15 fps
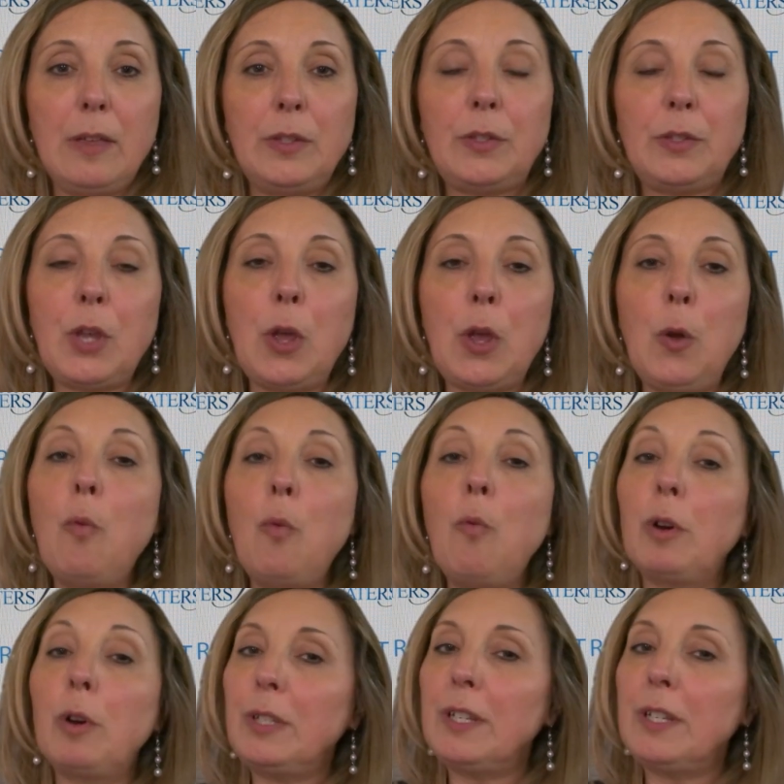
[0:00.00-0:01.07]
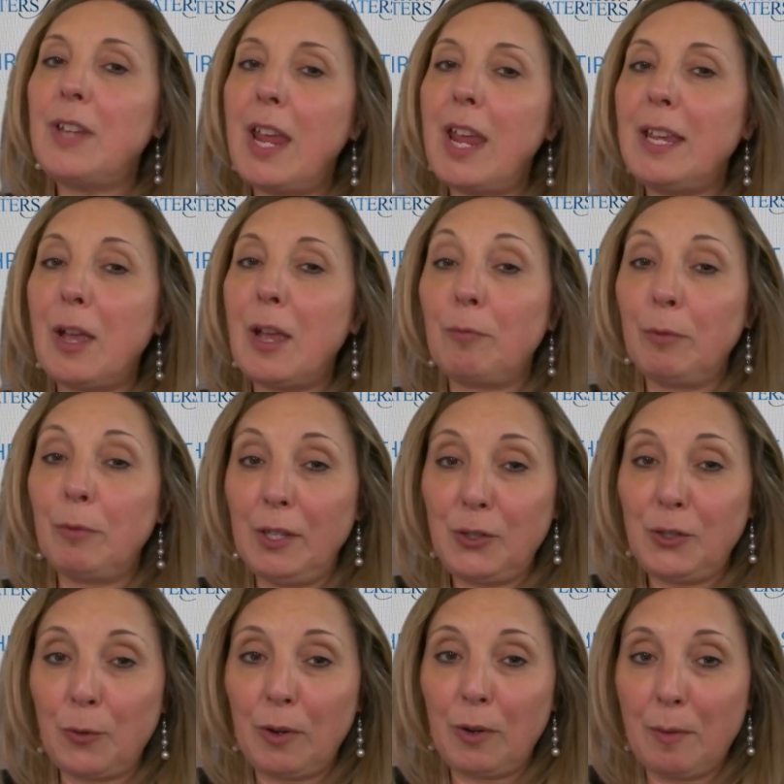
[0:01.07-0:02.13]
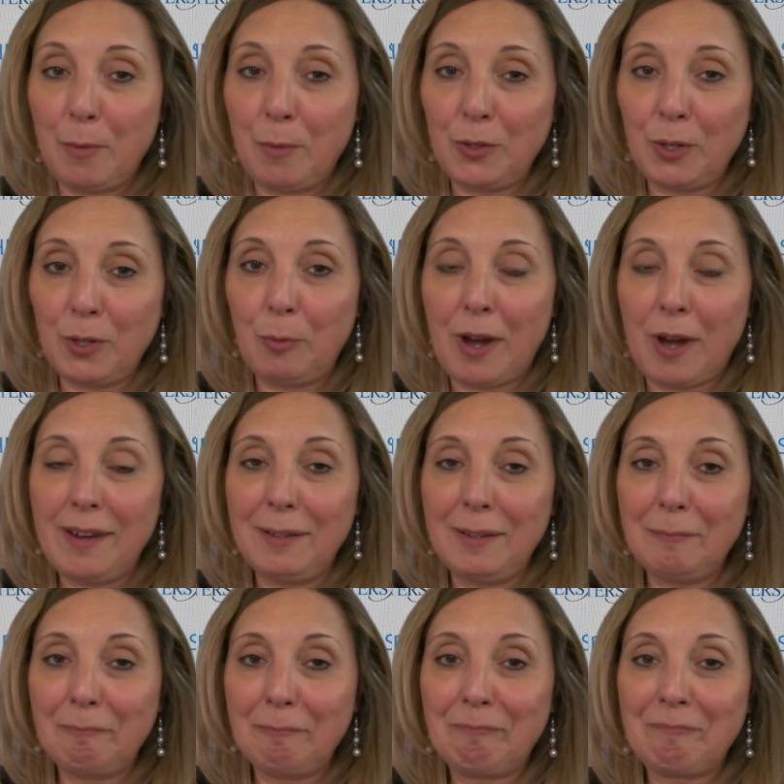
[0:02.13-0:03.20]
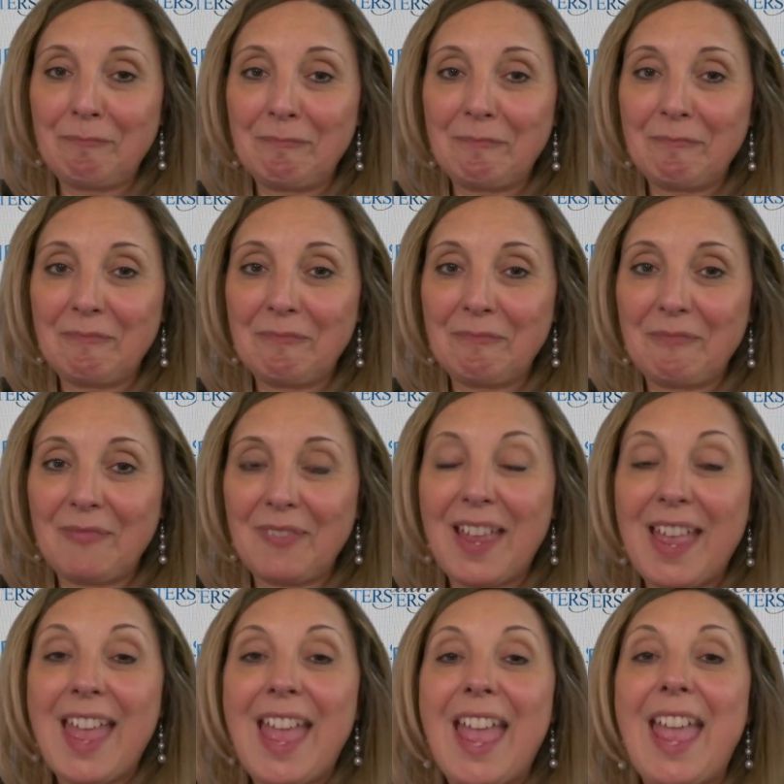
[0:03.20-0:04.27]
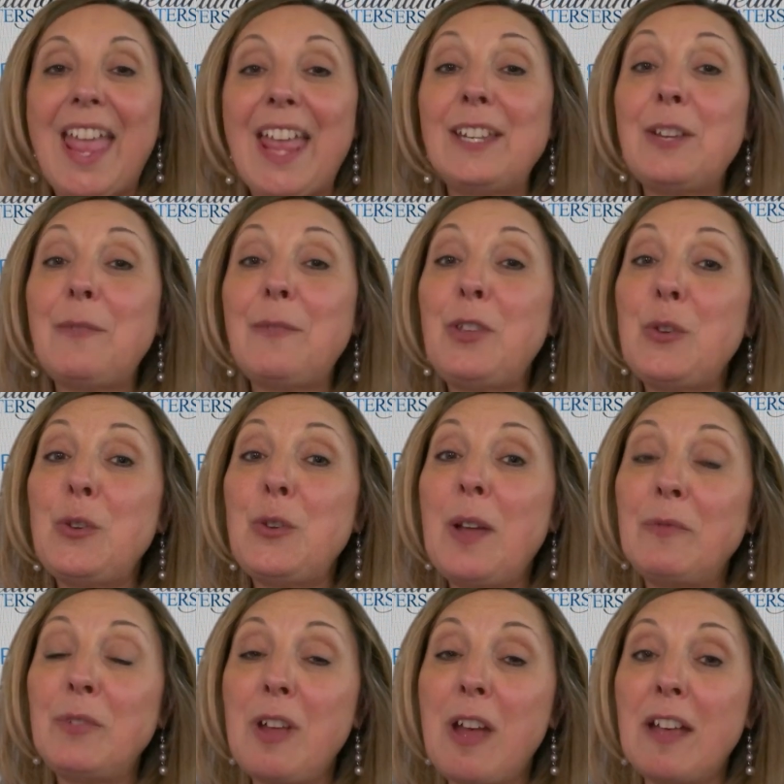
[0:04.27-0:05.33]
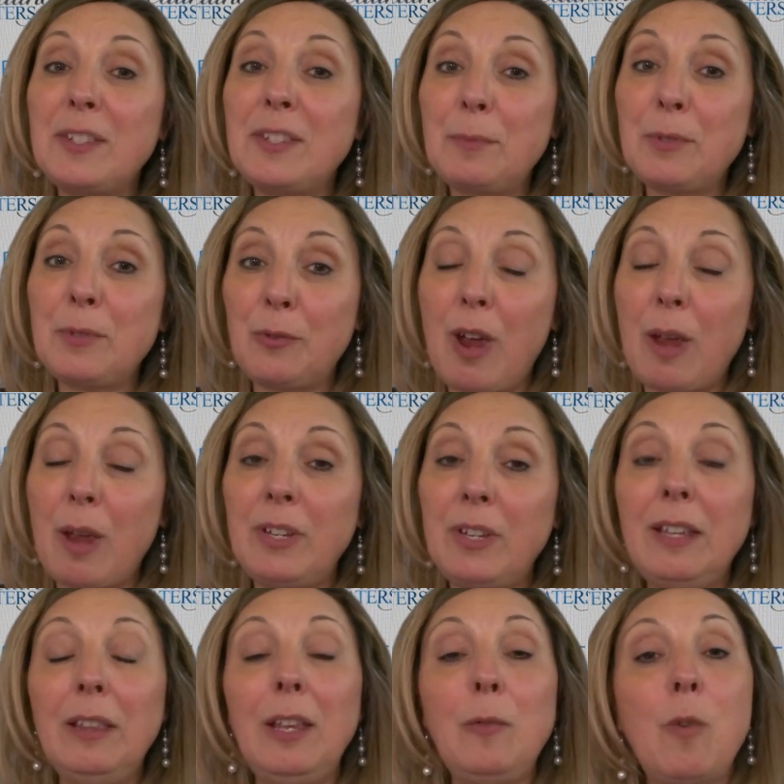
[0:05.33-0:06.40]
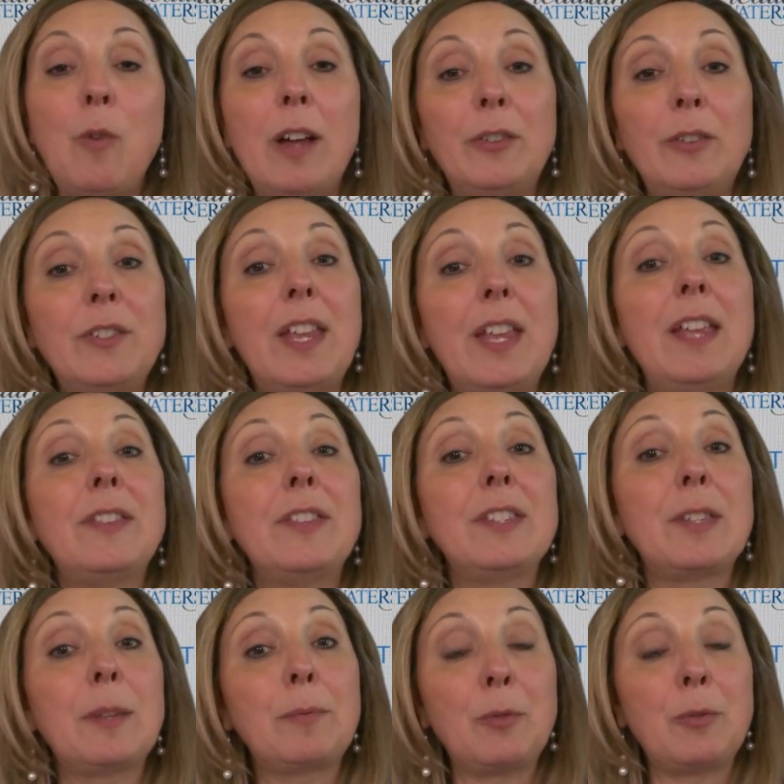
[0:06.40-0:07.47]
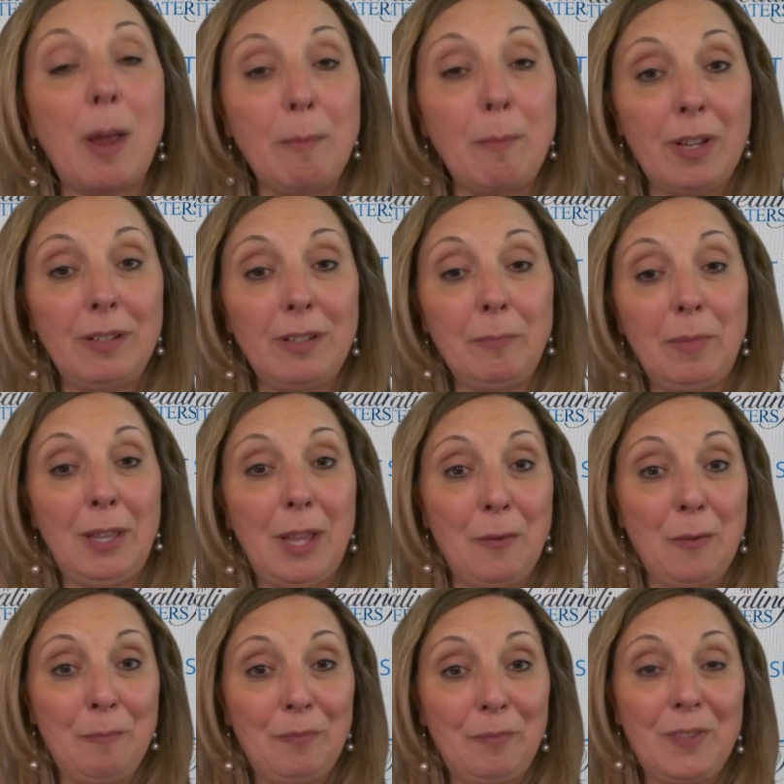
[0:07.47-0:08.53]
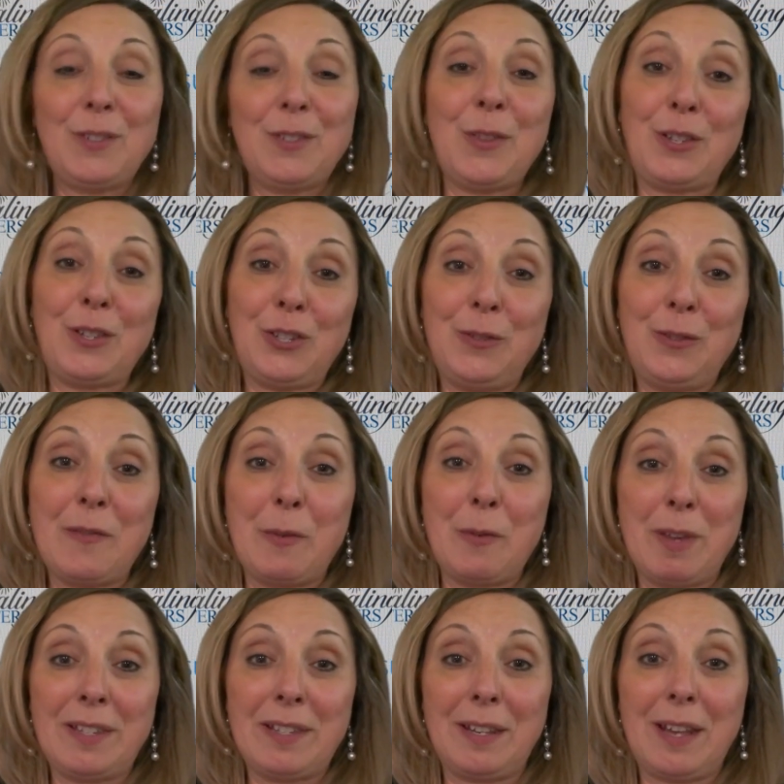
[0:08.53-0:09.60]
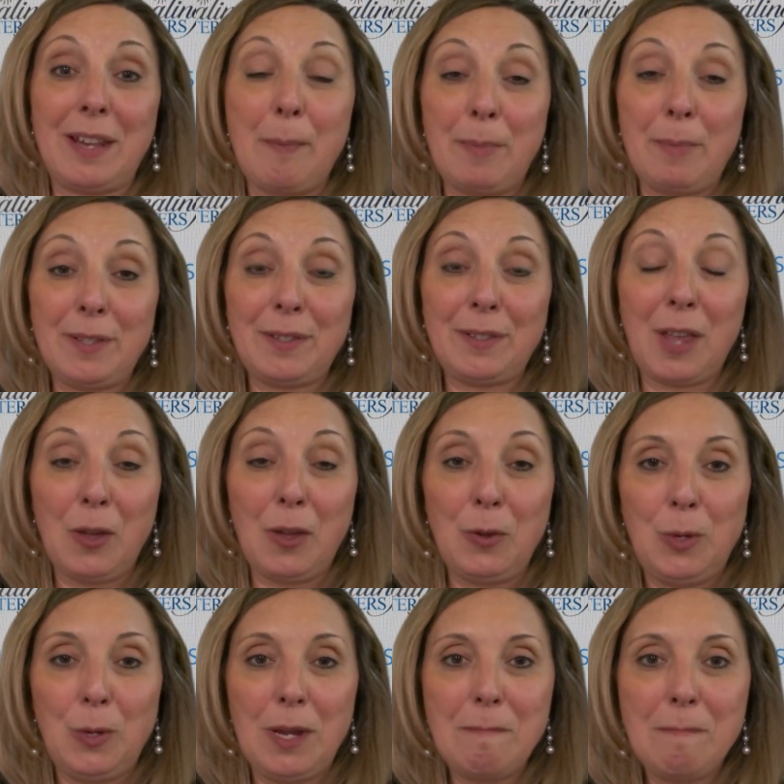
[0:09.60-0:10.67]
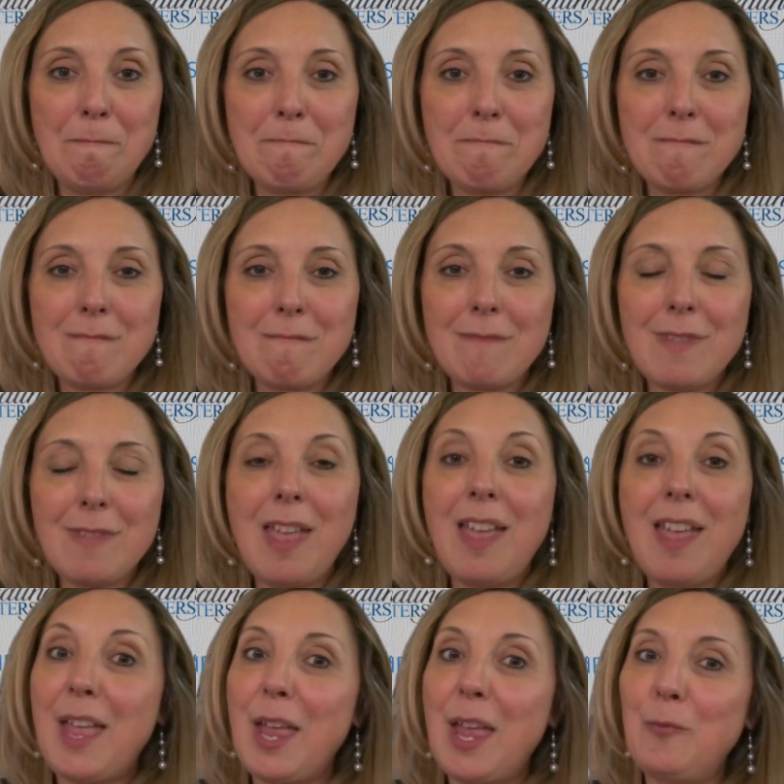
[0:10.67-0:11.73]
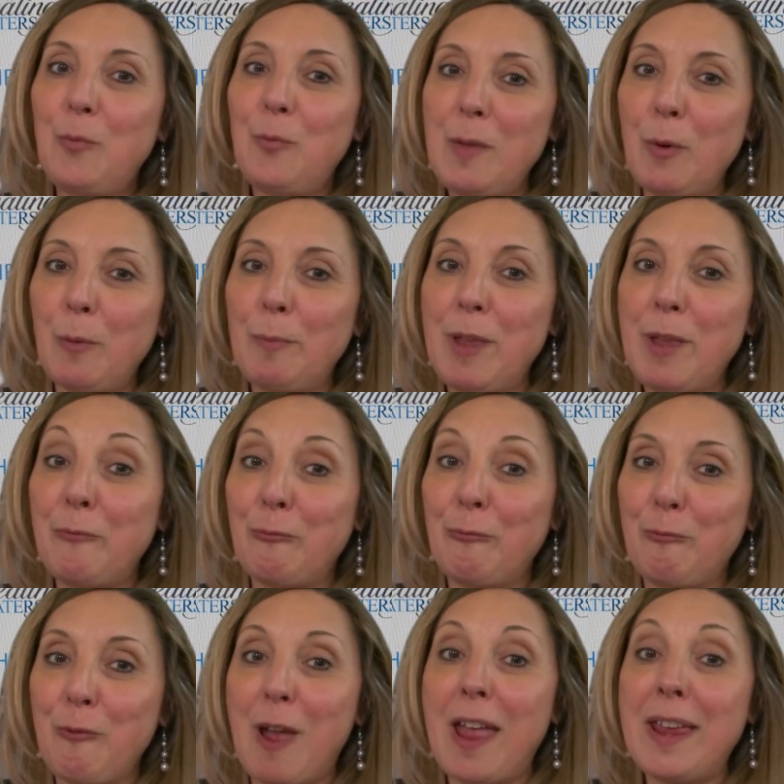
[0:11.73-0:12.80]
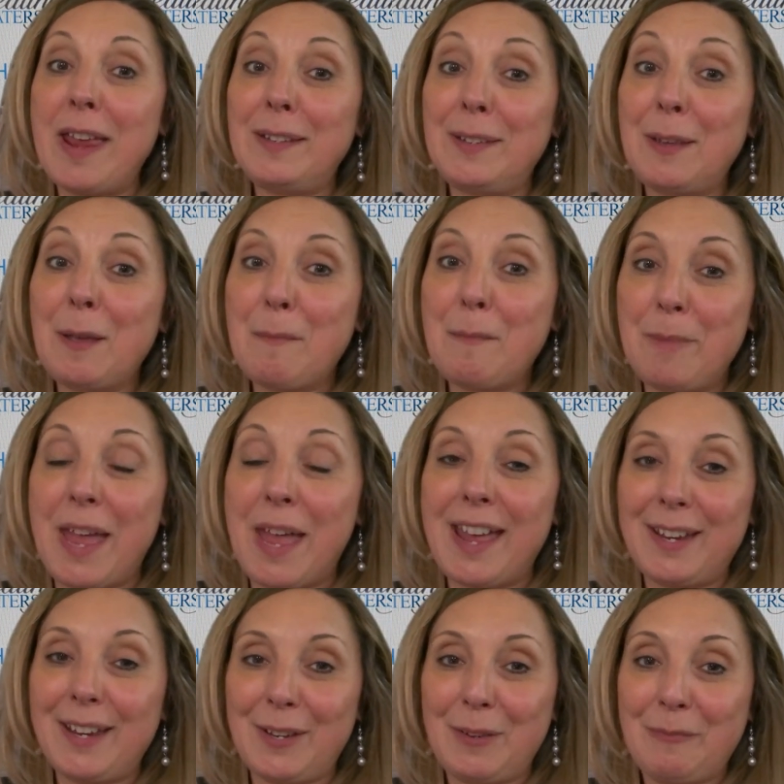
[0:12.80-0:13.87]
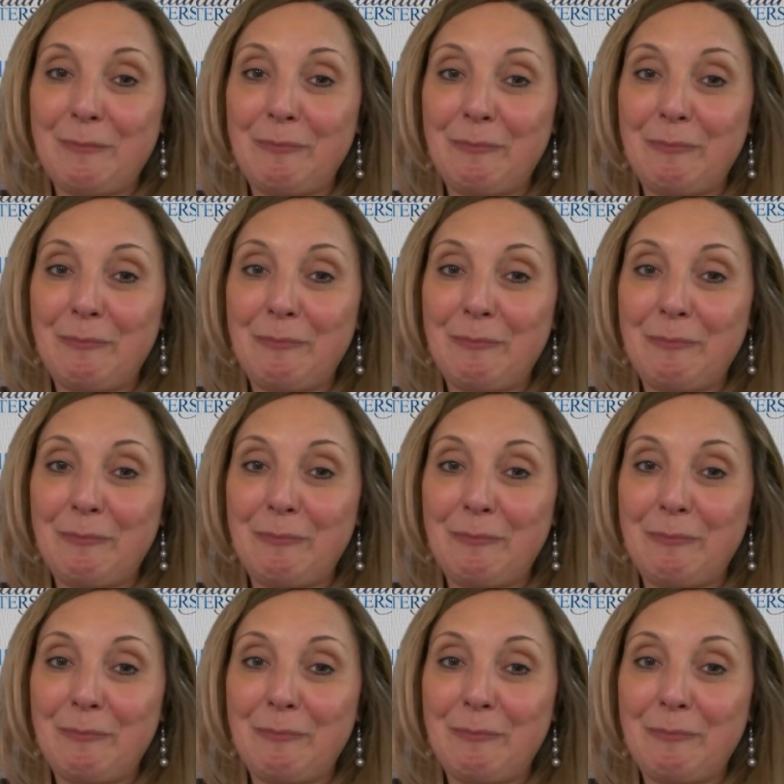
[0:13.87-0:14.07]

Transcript: So we're going to take a really short commercial break. And if you have not subscribed to Healing Waters, hit the subscribe button below so that you never miss an episode. And we will be right back.